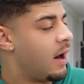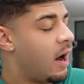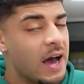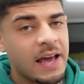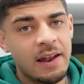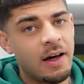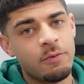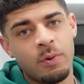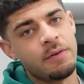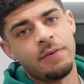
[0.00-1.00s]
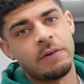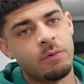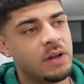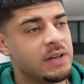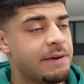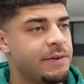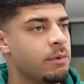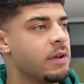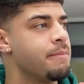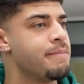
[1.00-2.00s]
I love 151, definitely
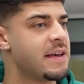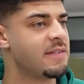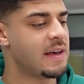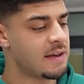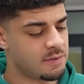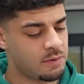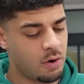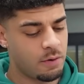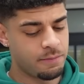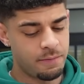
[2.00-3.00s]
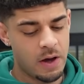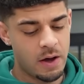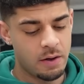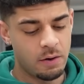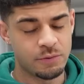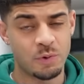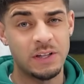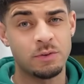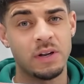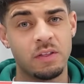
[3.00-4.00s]
one of the best sets of, uh, of
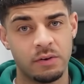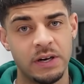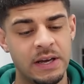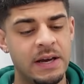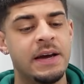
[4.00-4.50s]
2023.